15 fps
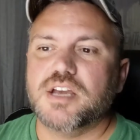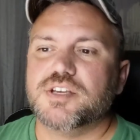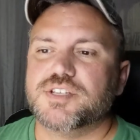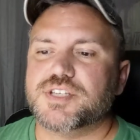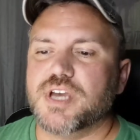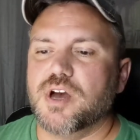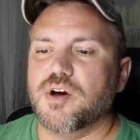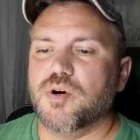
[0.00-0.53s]

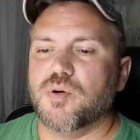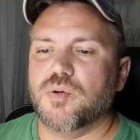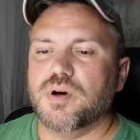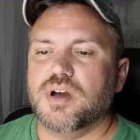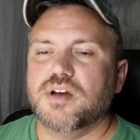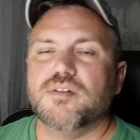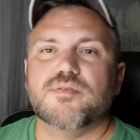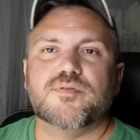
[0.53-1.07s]

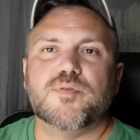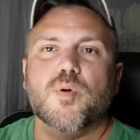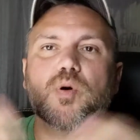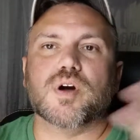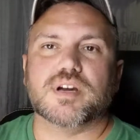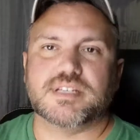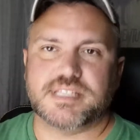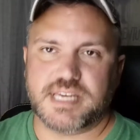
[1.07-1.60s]
So,
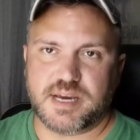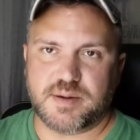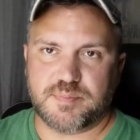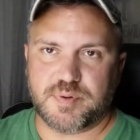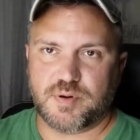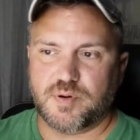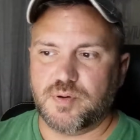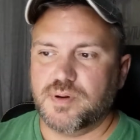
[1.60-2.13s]
for
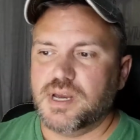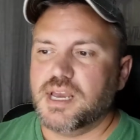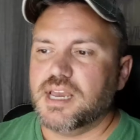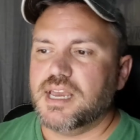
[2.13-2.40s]
example,